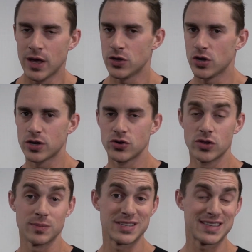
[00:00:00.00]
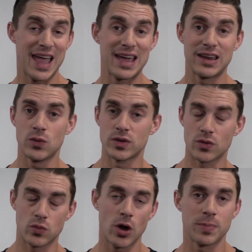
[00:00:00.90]
you can do them standing with
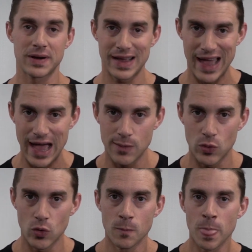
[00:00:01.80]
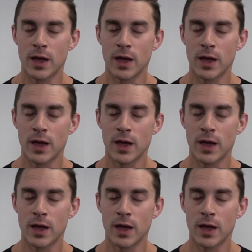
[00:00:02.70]
a rope and a cable,